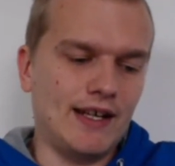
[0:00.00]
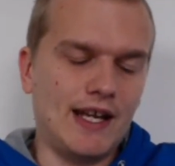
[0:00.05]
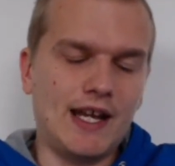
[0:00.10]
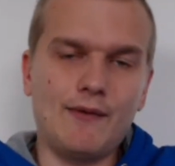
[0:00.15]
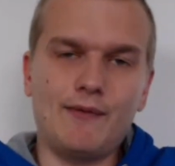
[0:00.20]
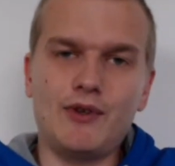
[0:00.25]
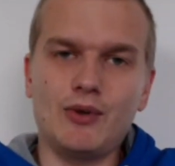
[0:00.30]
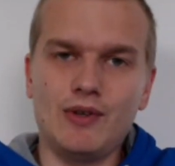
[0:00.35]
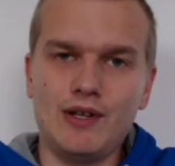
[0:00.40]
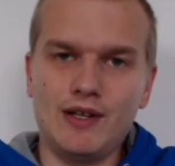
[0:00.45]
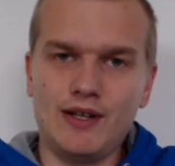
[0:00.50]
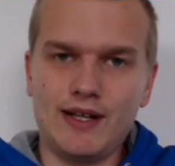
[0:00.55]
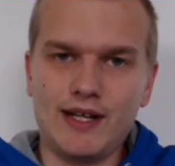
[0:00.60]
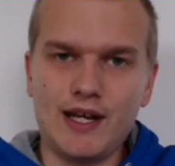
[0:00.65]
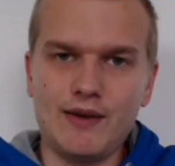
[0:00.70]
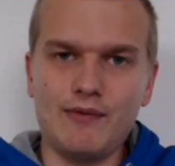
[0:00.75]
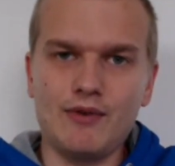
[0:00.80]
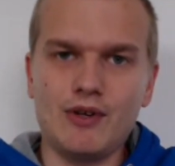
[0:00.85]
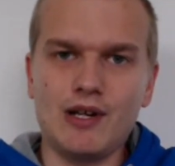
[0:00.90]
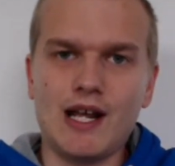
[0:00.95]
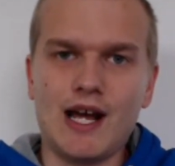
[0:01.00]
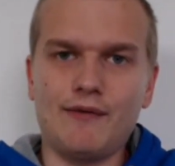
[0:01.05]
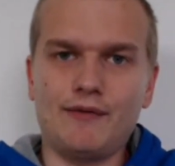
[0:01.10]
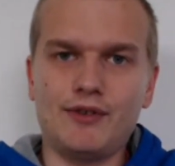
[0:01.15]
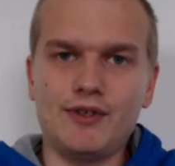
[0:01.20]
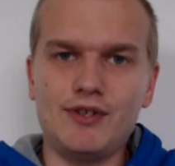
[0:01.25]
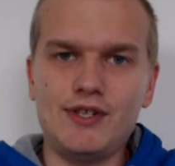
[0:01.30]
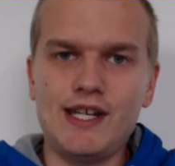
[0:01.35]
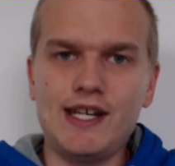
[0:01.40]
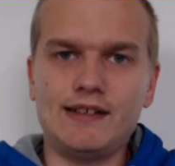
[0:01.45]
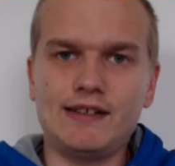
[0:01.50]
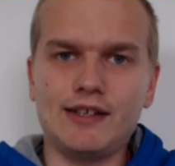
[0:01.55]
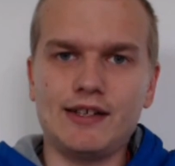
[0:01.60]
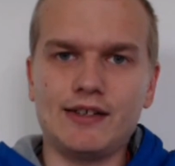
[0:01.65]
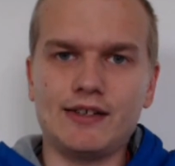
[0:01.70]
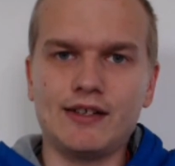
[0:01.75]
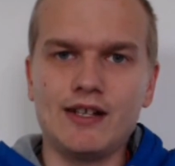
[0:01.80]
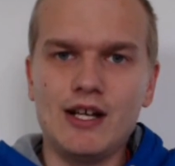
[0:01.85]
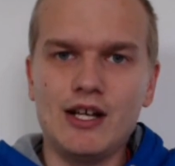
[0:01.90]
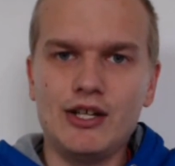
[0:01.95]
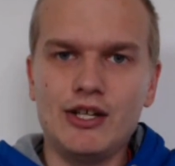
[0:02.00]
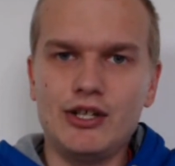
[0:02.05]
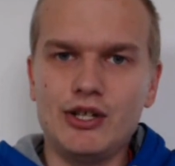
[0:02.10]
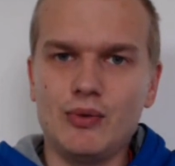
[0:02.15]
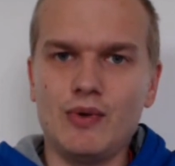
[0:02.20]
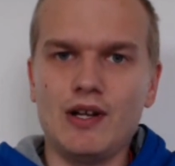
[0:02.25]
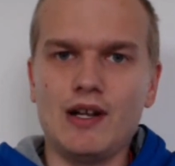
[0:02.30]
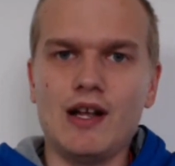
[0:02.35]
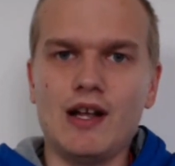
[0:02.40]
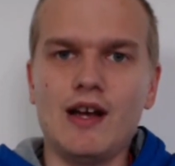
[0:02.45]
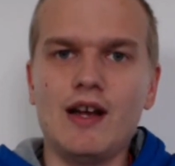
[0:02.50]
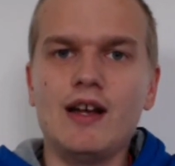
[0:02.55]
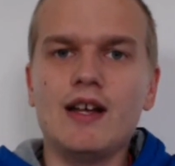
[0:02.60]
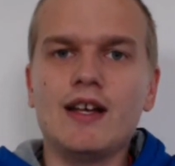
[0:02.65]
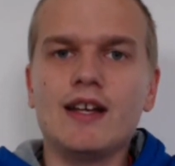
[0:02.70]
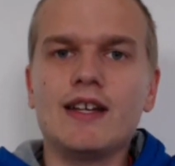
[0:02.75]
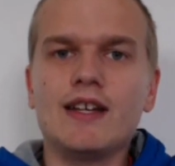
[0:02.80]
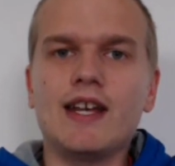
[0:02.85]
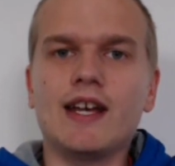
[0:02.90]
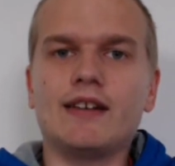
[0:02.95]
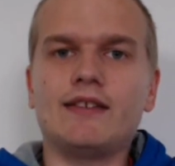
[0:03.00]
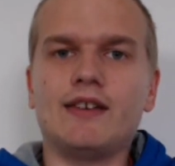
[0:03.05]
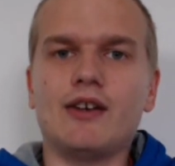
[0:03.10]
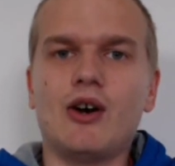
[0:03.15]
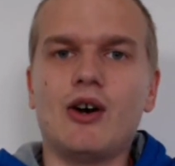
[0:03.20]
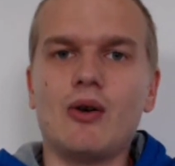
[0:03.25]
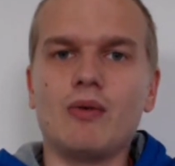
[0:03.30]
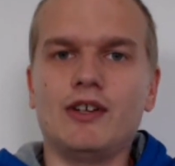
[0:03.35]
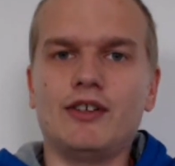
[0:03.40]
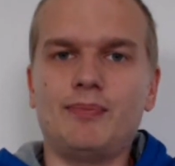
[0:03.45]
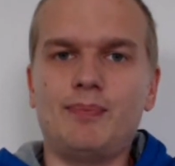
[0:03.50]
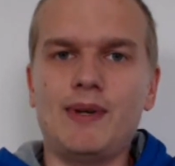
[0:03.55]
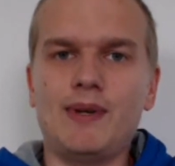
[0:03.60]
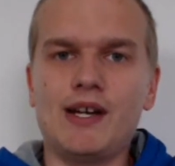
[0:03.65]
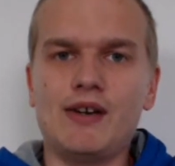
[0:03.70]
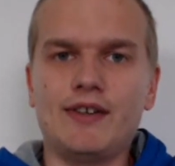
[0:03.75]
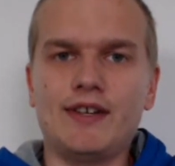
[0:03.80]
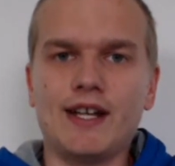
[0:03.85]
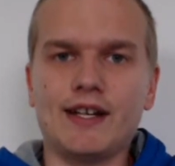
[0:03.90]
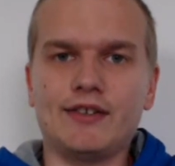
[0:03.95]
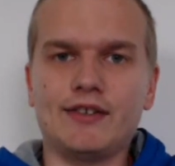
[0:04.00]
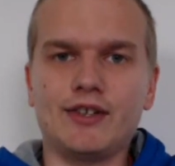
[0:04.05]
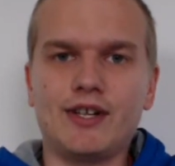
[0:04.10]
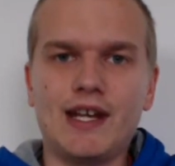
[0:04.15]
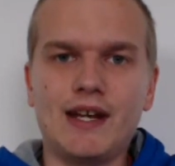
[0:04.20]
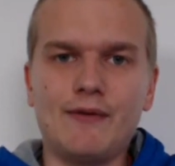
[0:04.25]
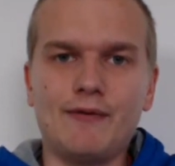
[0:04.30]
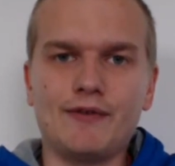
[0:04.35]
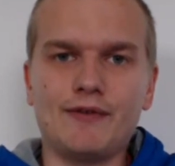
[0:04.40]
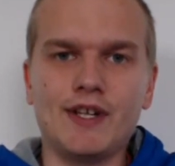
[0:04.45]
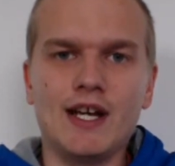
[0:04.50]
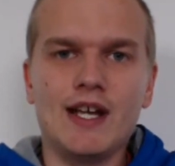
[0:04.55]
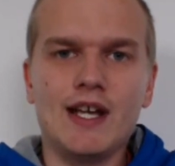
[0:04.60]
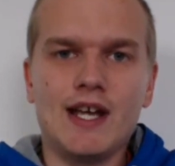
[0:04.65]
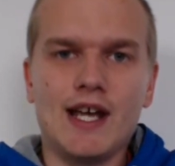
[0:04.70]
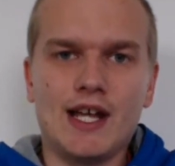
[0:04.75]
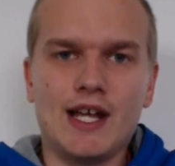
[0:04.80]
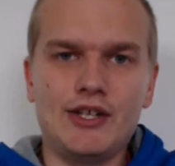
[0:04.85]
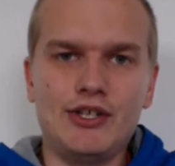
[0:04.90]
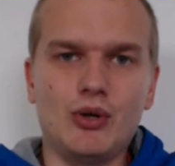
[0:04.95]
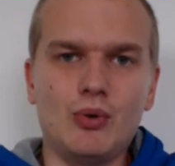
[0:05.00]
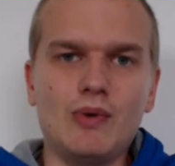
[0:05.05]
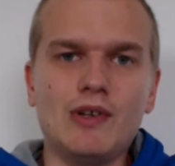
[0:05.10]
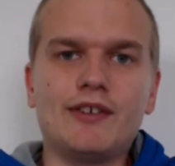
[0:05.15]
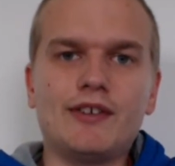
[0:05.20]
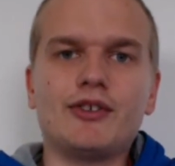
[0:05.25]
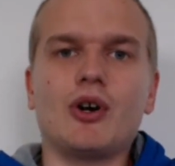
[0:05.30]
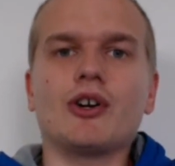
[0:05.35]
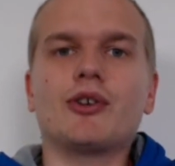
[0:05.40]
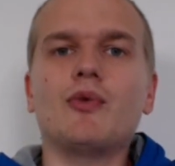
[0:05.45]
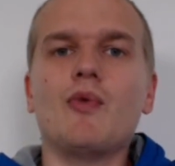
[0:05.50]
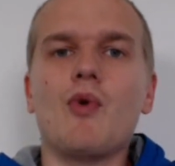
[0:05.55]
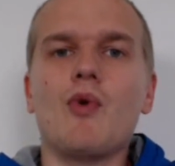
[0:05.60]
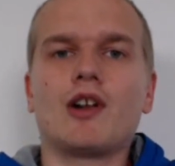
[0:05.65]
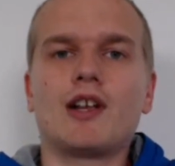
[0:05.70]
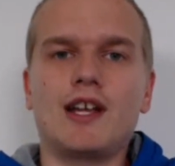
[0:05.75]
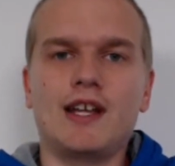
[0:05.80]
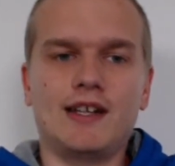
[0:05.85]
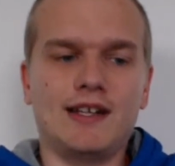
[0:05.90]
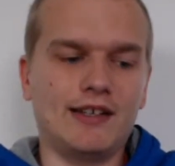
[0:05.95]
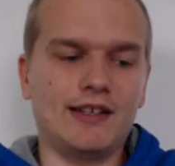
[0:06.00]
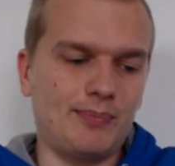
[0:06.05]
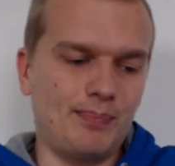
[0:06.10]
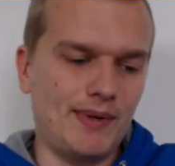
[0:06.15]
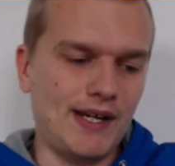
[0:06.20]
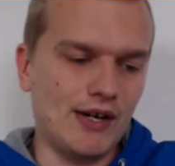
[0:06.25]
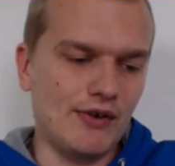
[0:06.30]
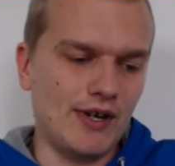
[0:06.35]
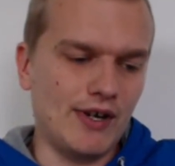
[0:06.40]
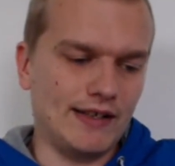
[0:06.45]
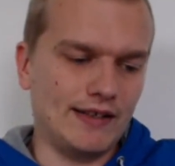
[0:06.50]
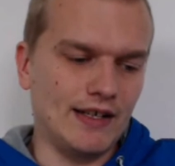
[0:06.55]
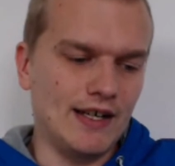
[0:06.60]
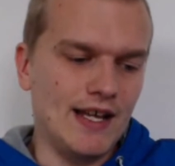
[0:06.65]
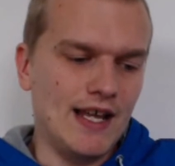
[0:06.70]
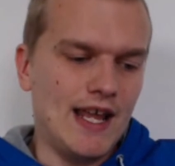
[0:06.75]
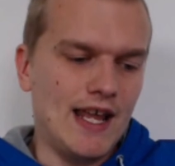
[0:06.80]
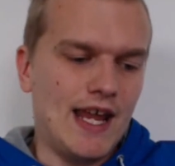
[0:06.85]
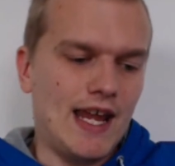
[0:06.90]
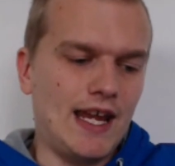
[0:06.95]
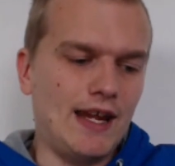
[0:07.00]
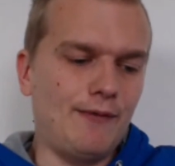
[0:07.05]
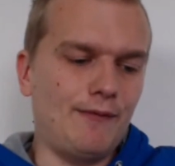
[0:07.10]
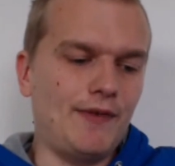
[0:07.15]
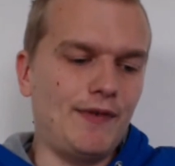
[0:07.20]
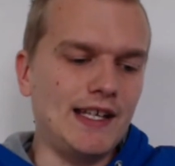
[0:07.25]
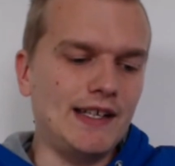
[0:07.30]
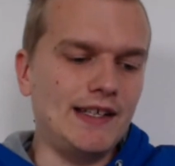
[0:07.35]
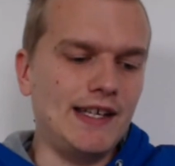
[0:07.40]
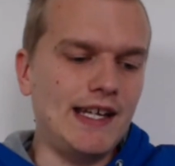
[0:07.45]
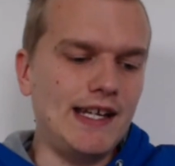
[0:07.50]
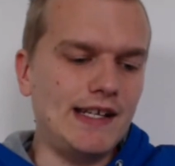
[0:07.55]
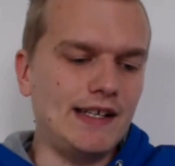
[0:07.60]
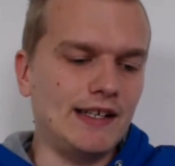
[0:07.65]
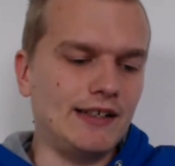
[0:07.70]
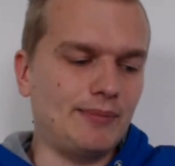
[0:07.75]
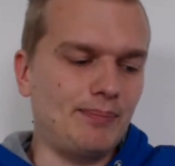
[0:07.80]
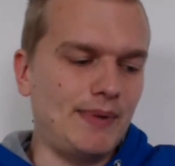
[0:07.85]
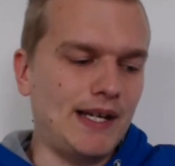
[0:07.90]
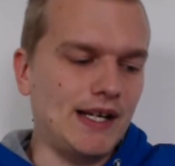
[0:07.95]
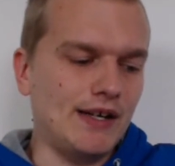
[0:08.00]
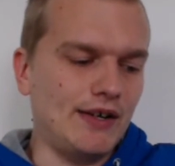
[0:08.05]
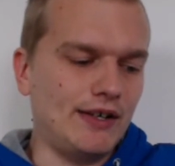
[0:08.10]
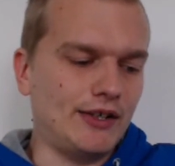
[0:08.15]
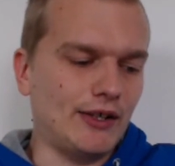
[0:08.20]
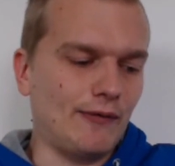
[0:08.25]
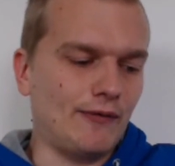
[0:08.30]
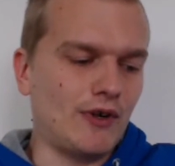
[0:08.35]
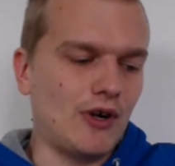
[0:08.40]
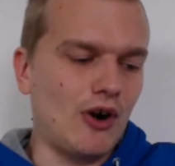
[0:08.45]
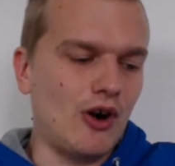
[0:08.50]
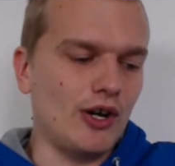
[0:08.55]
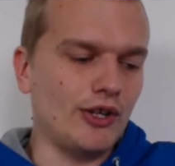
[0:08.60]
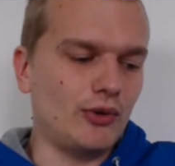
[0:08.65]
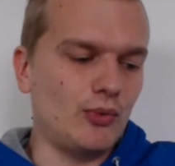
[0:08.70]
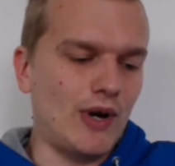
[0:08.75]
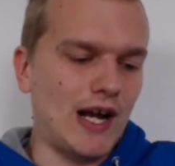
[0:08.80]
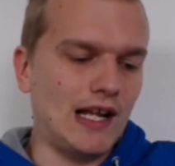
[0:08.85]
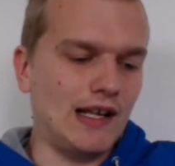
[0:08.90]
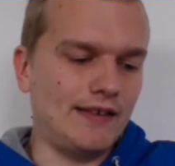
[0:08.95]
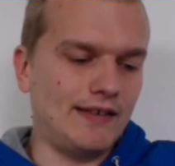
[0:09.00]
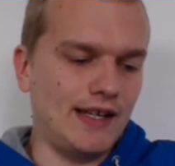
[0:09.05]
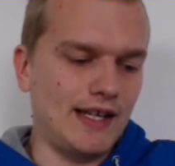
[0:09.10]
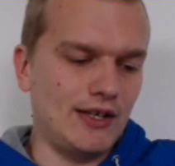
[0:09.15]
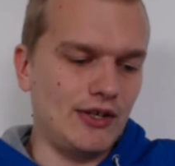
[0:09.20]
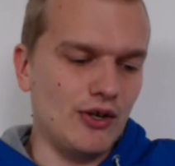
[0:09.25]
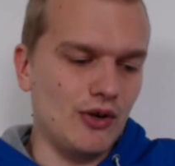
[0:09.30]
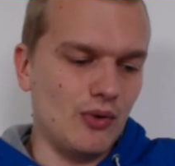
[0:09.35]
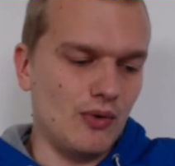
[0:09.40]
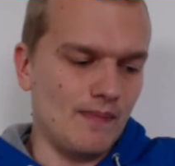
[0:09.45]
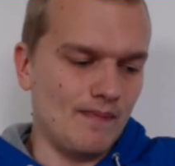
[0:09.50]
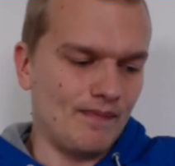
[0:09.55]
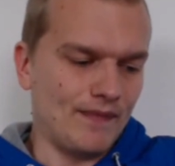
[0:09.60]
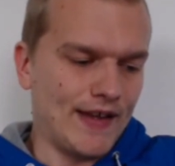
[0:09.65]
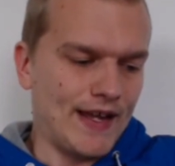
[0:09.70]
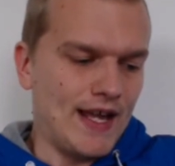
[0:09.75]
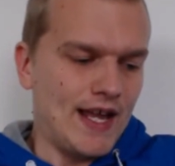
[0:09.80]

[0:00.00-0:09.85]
If you give your life to Jesus, you will uh, get the Holy Spirit as a gift, and you will start to walk in the Spirit, if indeed the Spirit of God dwells in you.